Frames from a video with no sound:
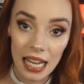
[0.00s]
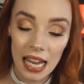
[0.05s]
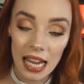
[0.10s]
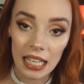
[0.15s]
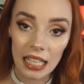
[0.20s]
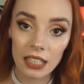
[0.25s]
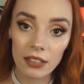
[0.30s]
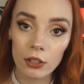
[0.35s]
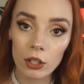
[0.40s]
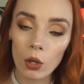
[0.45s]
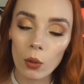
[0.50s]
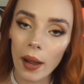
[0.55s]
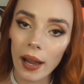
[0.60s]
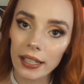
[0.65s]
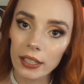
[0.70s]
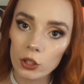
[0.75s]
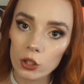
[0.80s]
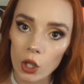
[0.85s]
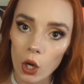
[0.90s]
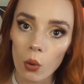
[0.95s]
even though I
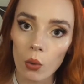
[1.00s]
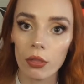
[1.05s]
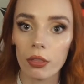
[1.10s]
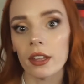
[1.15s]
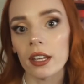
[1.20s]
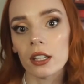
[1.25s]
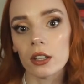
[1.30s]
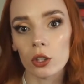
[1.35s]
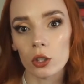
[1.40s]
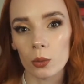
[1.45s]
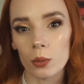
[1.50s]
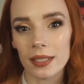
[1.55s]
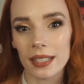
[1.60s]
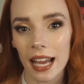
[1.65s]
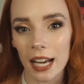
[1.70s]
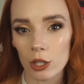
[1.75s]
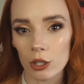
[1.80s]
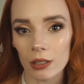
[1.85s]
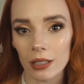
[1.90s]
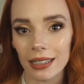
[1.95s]
don't think there was
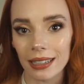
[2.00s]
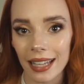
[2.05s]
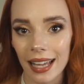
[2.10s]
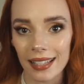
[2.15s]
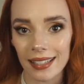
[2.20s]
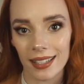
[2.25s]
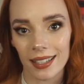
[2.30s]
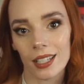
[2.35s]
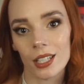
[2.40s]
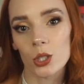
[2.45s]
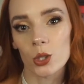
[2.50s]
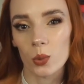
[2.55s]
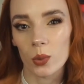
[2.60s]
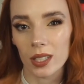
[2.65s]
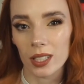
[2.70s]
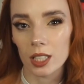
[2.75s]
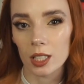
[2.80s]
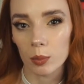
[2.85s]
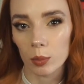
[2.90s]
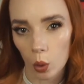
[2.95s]
actually less in it to
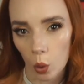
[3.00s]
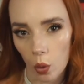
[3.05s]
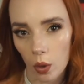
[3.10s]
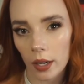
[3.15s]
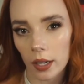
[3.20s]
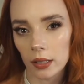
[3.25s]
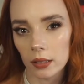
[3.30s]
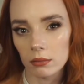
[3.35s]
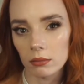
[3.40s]
explore.